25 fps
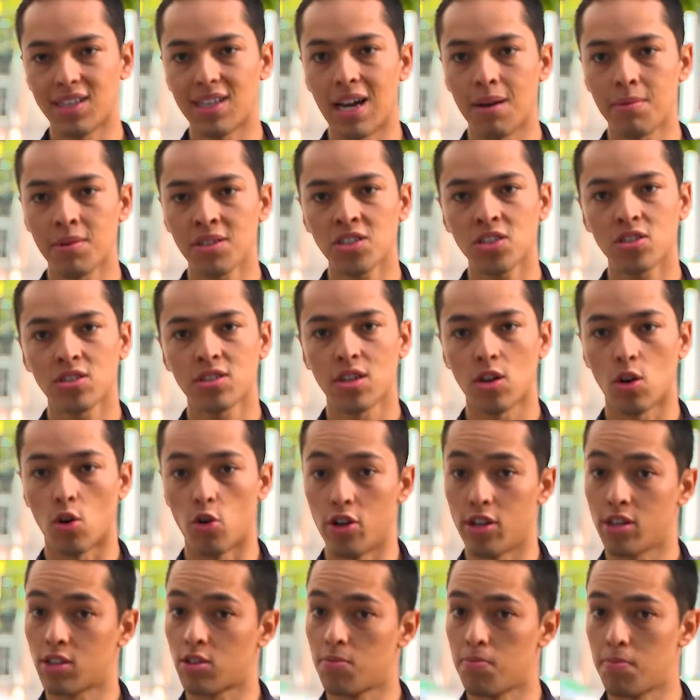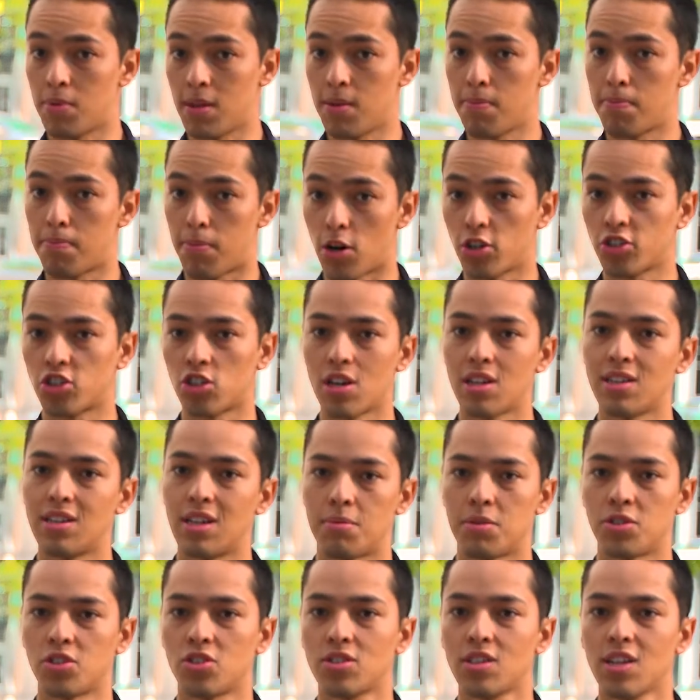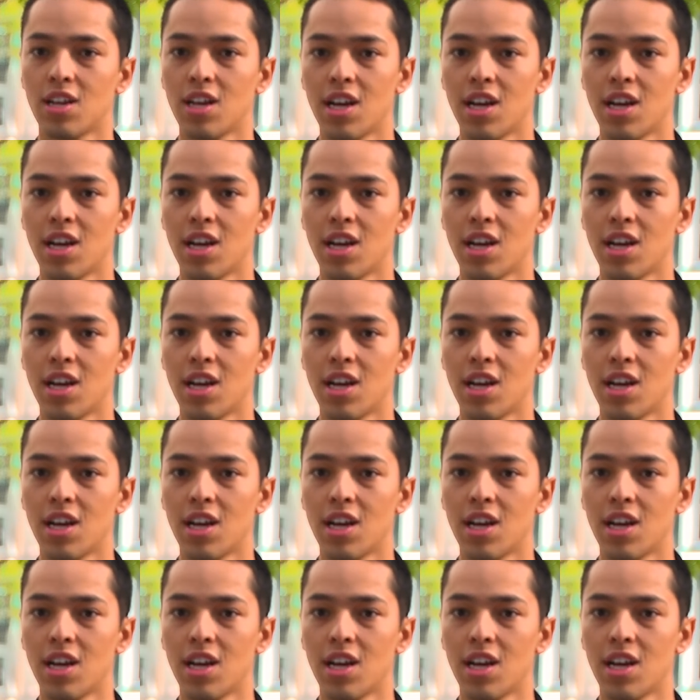damaged or it can be partially damaged.